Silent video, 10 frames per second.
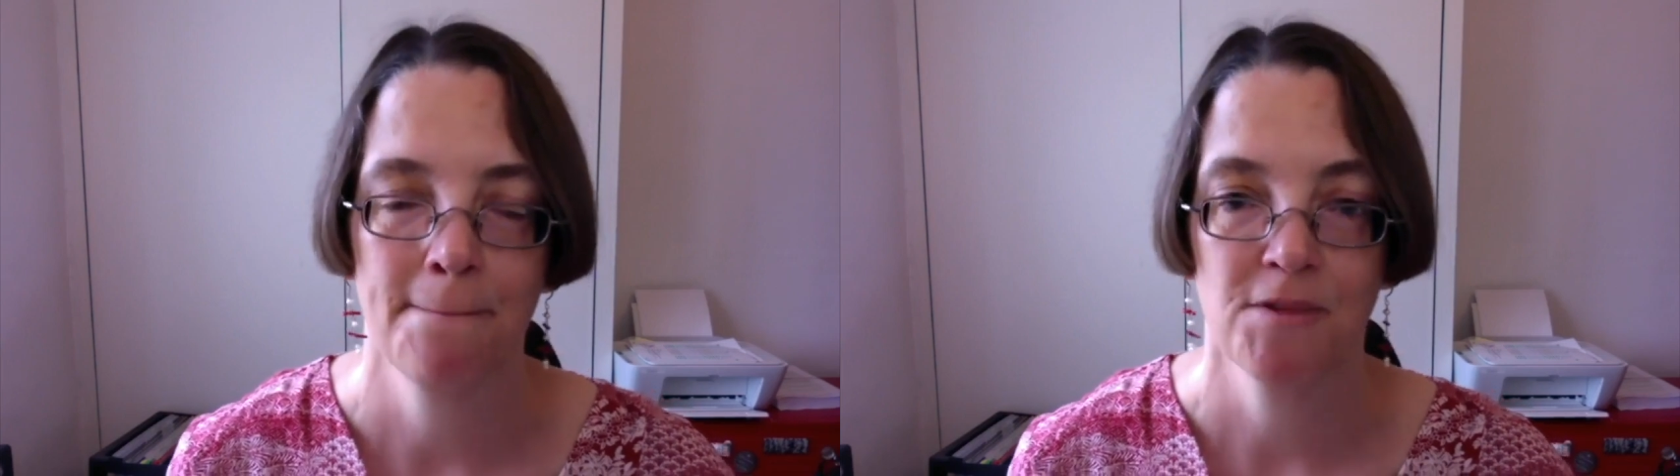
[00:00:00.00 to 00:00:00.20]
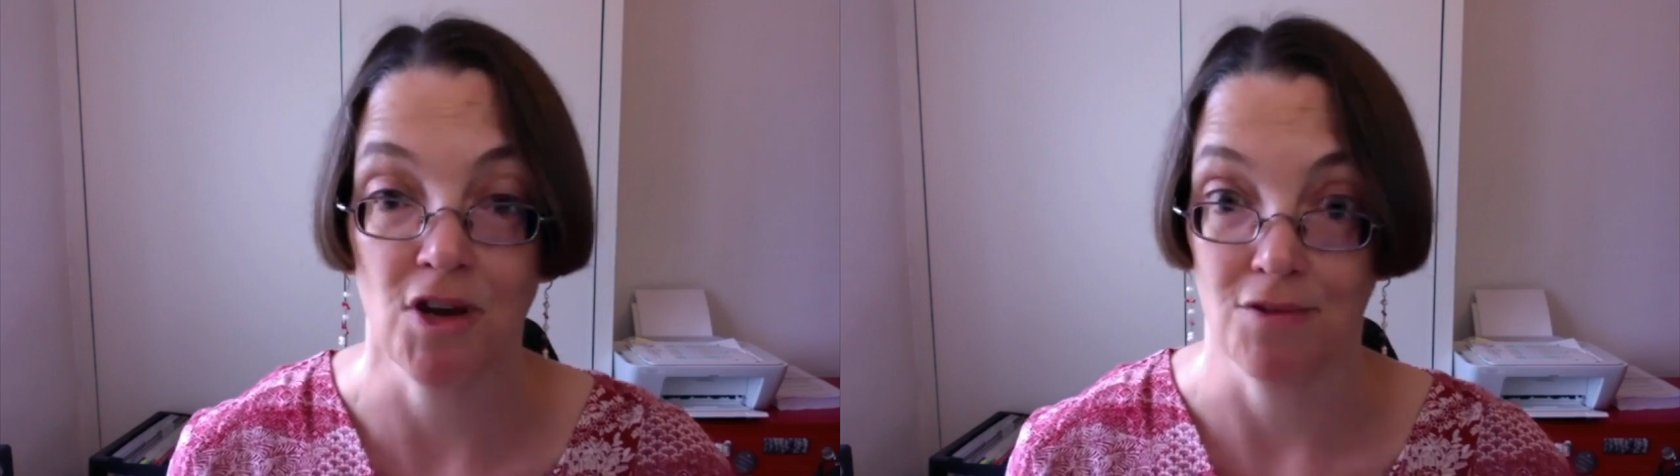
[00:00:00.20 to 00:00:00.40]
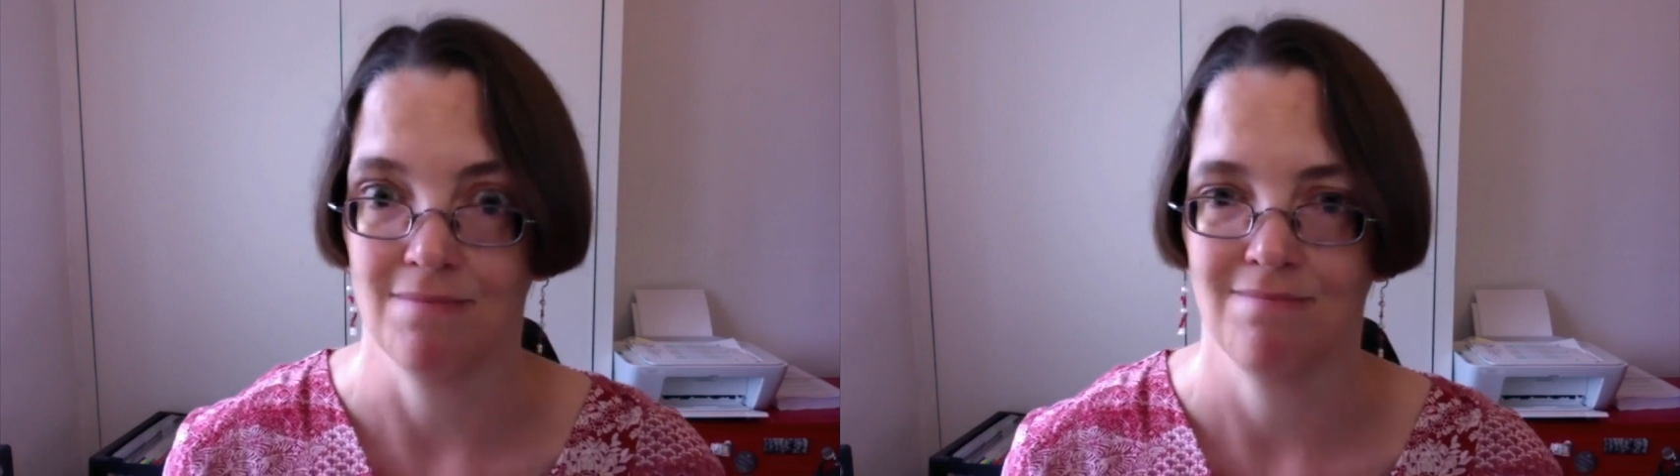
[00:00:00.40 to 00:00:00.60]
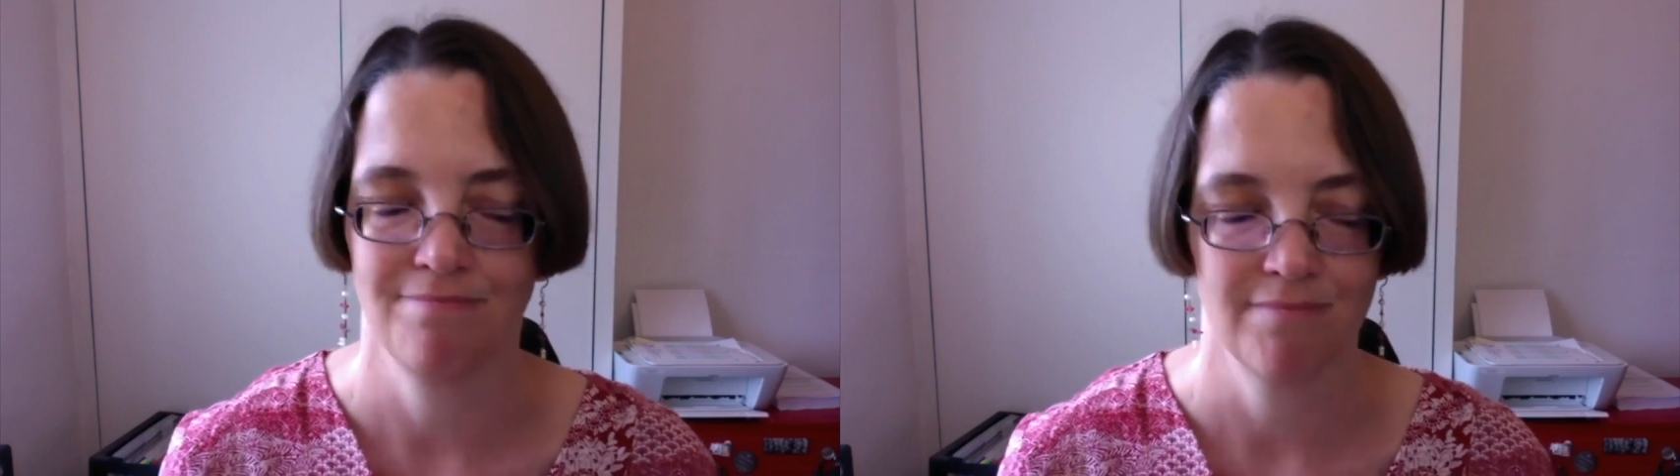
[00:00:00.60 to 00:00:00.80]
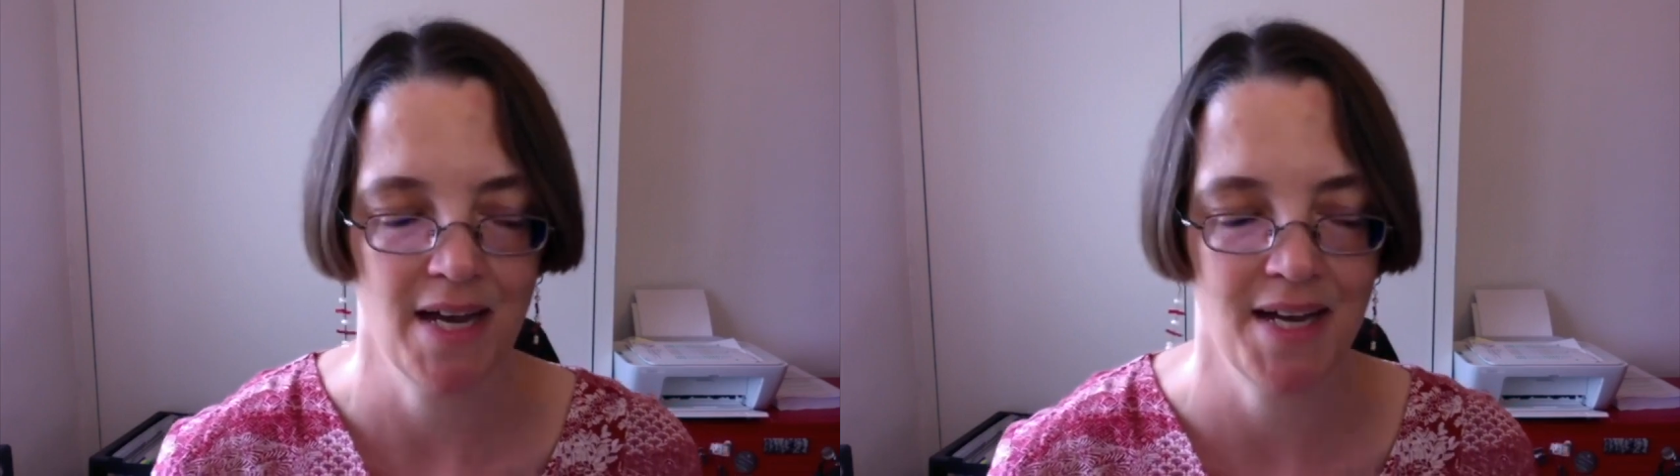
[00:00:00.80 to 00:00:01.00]
So
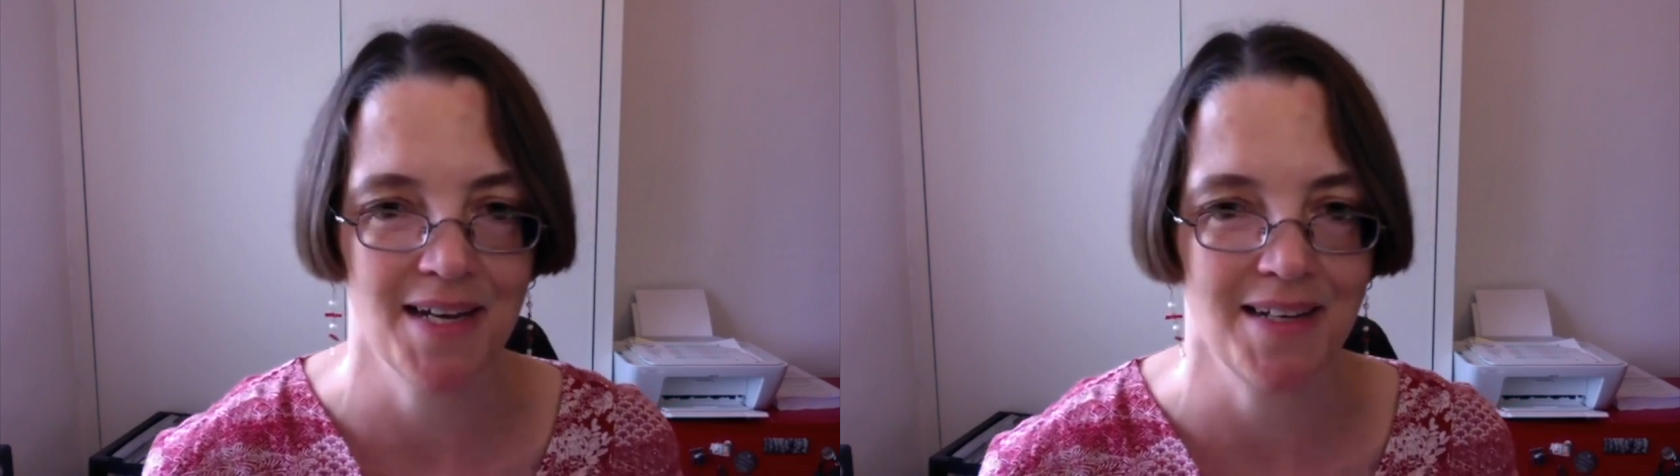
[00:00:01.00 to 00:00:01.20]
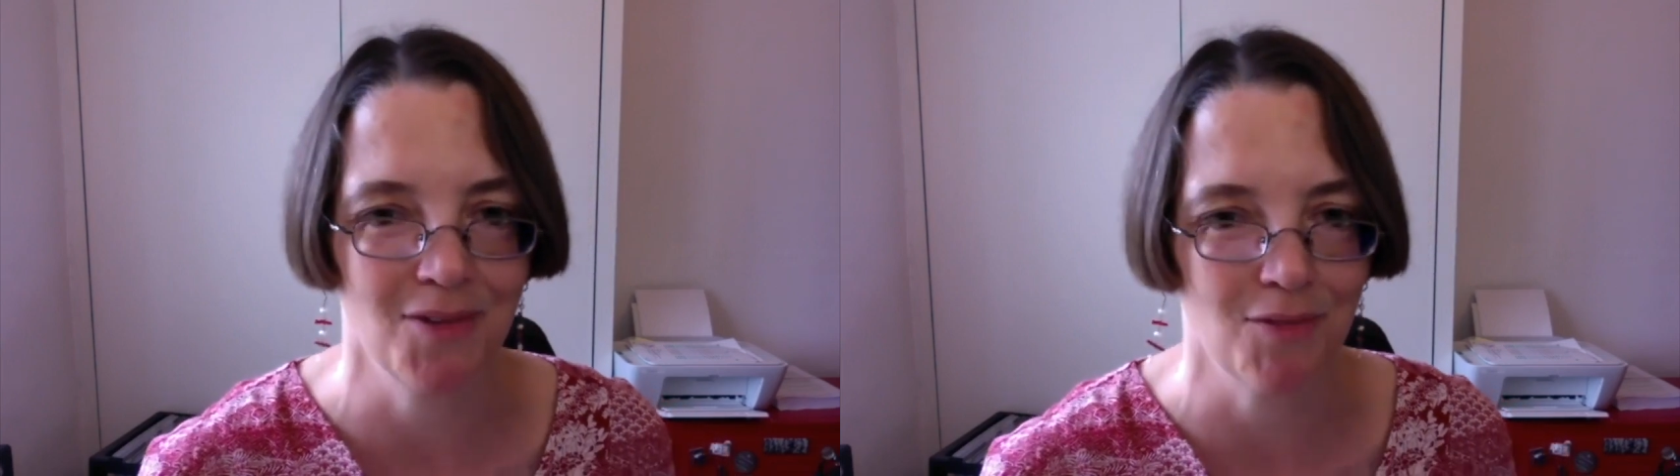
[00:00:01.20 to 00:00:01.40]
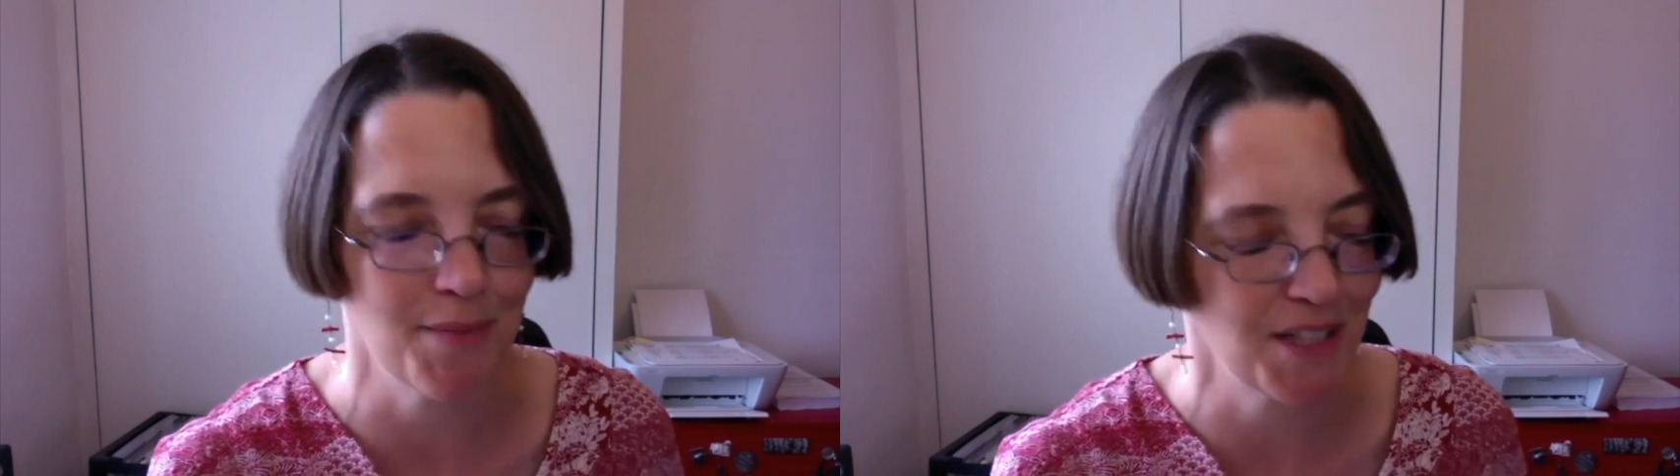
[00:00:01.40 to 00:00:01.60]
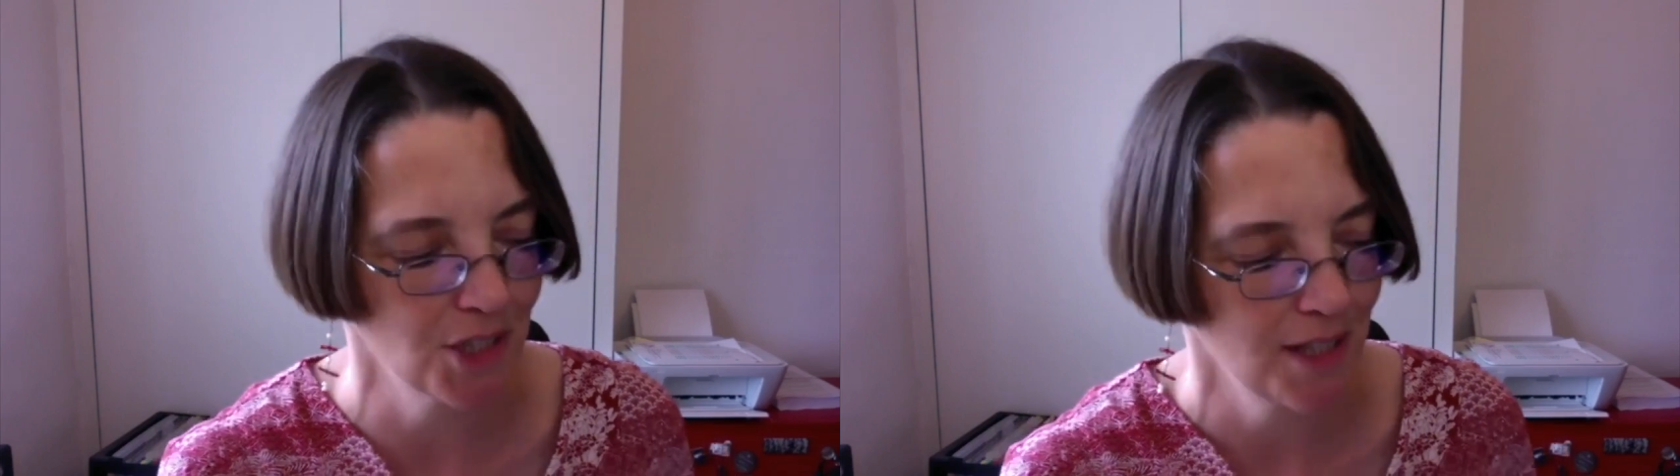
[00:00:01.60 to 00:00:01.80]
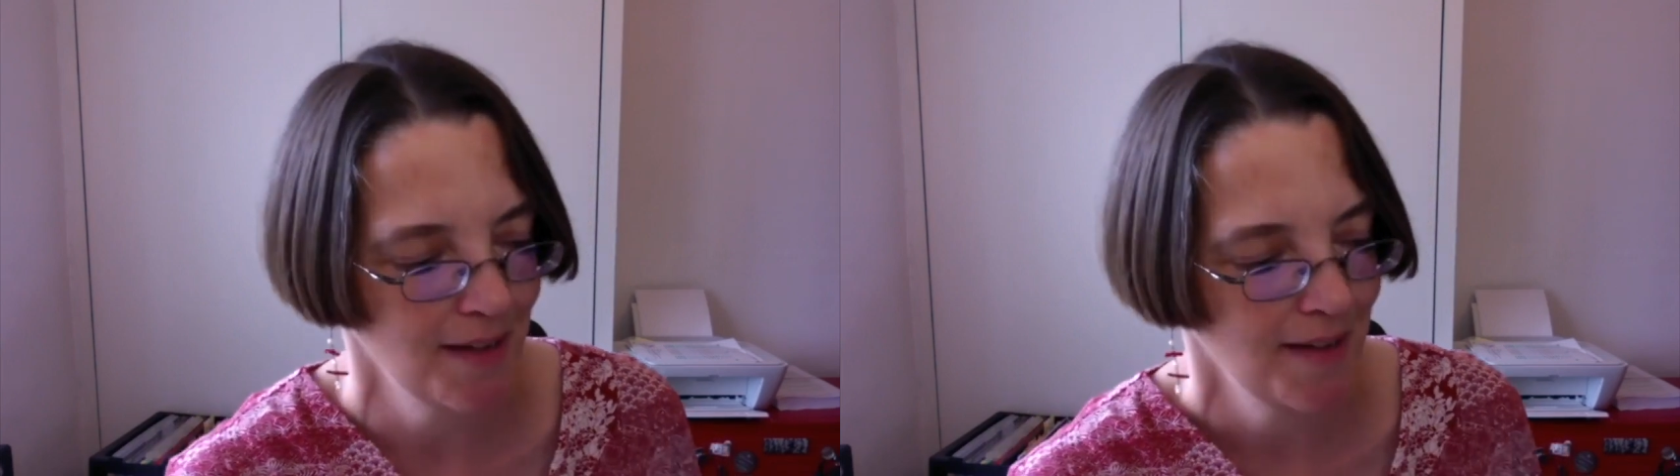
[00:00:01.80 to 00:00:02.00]
I had a little rummage.